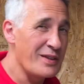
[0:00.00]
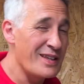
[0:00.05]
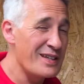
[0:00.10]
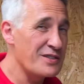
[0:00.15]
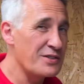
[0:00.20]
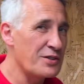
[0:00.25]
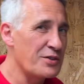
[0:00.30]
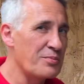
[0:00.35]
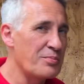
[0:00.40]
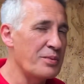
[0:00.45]
this
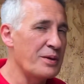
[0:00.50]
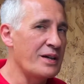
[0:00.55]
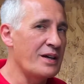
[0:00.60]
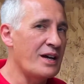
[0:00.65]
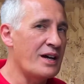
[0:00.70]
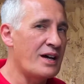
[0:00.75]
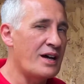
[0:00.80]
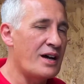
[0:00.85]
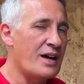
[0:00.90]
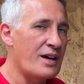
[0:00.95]
could be a
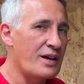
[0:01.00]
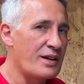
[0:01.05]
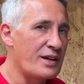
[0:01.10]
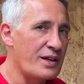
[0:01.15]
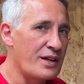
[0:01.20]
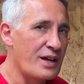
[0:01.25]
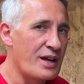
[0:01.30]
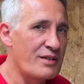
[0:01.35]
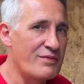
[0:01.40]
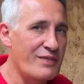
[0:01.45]

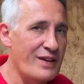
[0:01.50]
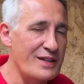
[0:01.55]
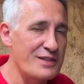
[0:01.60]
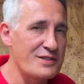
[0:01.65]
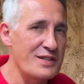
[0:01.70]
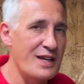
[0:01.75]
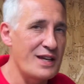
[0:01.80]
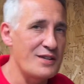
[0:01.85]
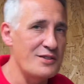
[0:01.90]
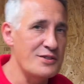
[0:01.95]
highly
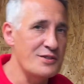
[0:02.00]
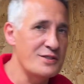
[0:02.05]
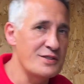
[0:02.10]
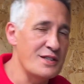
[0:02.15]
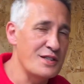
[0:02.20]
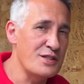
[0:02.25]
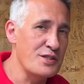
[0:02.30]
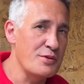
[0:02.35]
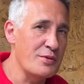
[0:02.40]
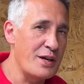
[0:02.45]
advantageous
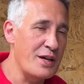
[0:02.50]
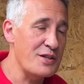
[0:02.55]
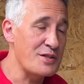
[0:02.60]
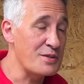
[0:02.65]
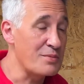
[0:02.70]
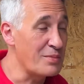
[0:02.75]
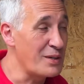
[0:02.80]
situation